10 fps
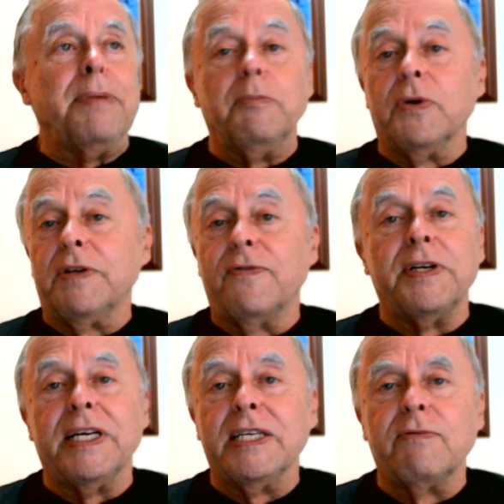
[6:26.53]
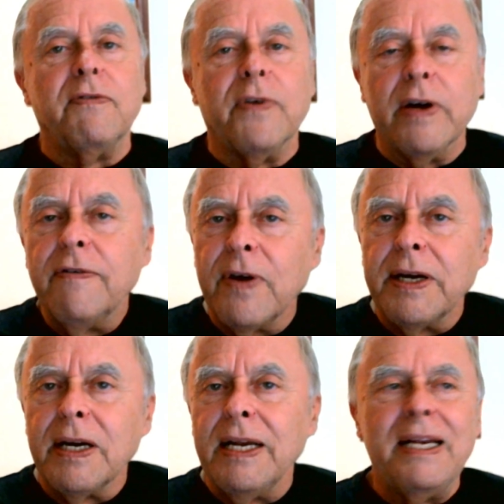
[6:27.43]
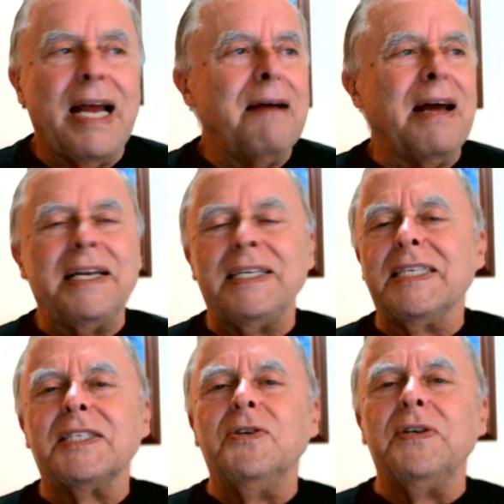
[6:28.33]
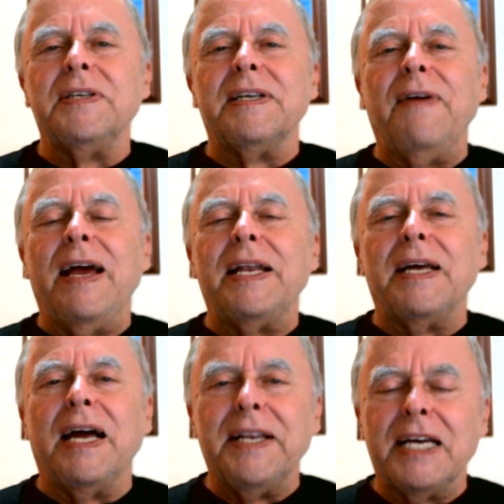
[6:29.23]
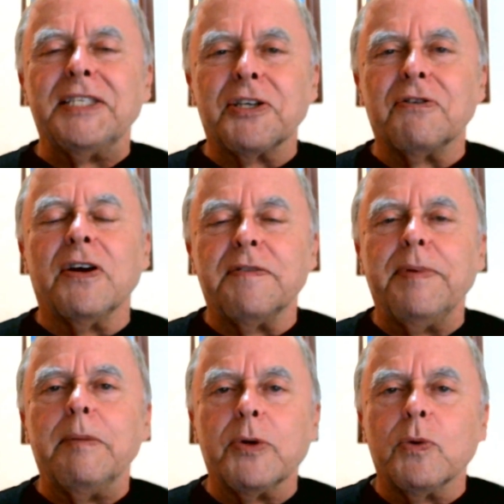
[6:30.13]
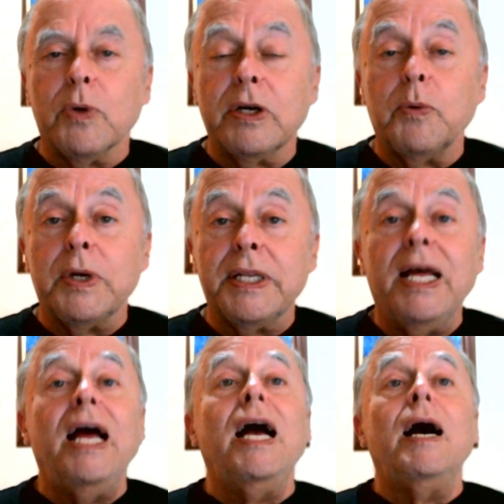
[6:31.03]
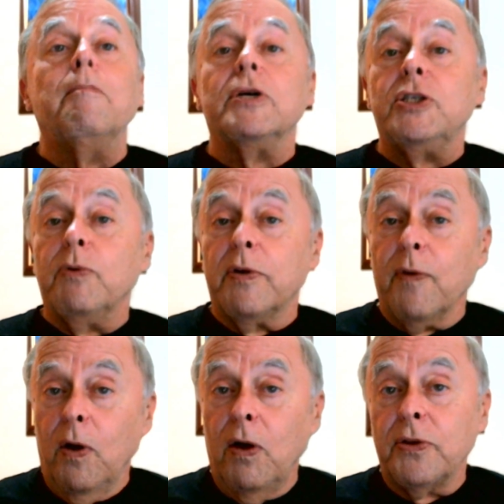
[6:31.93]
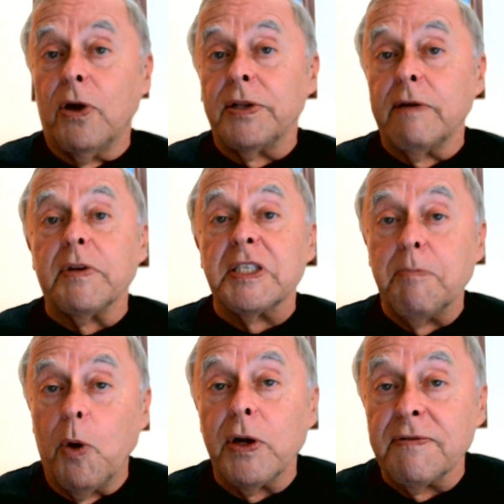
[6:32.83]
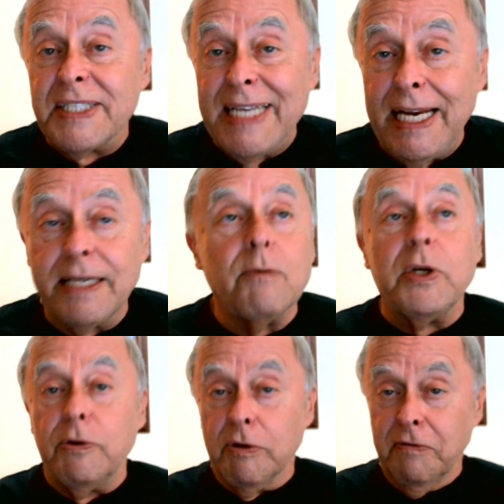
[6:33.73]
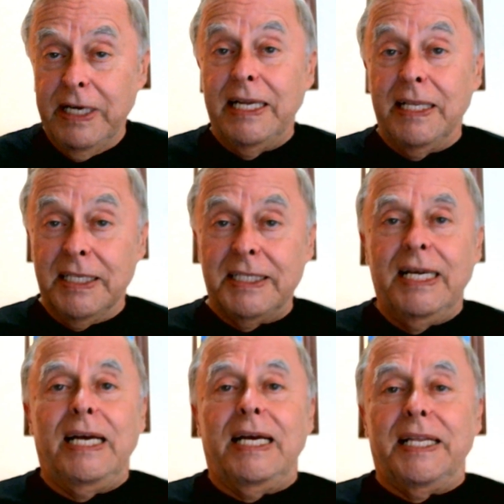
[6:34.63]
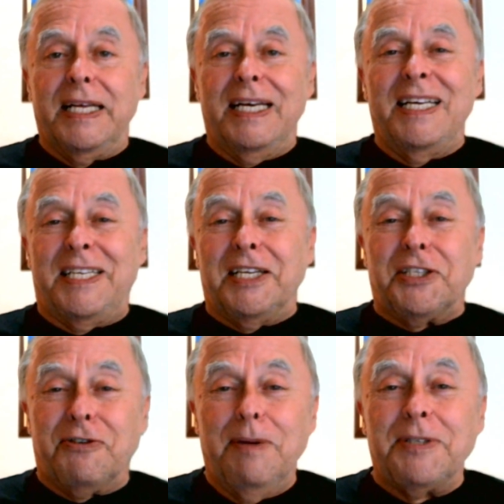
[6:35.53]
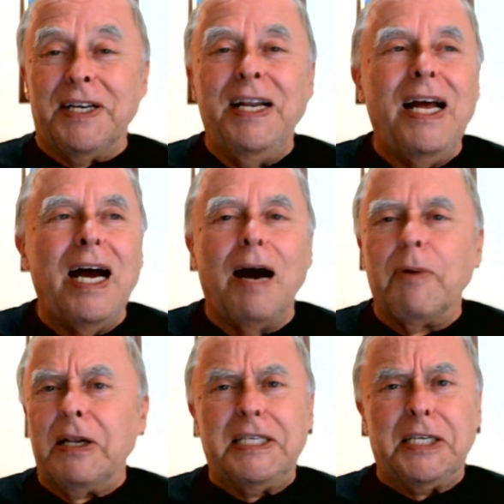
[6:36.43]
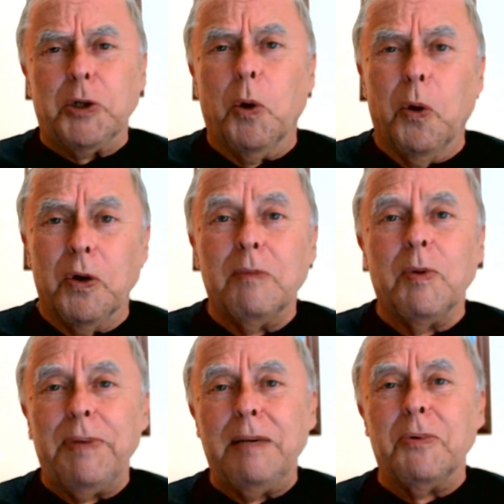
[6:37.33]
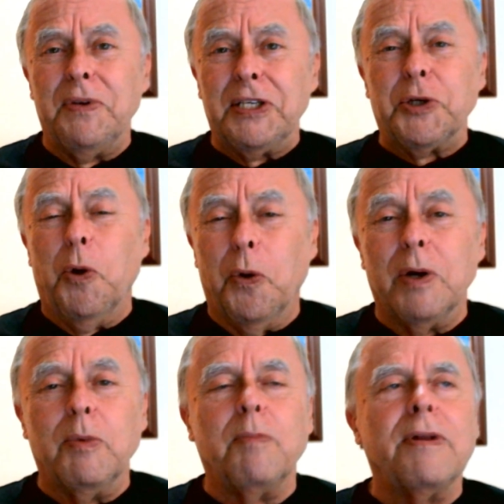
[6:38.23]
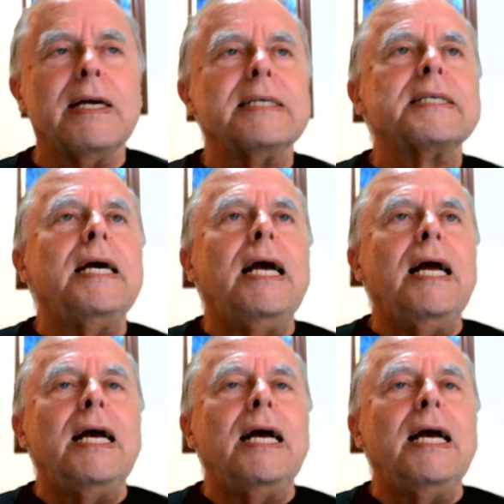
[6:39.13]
People at the front desk were very friendly. I just couldn't have had a nicer crowd of people to work with, but you would have all thought they were the spawn of Satan when you were reading this description about such horrible people in this horrible place.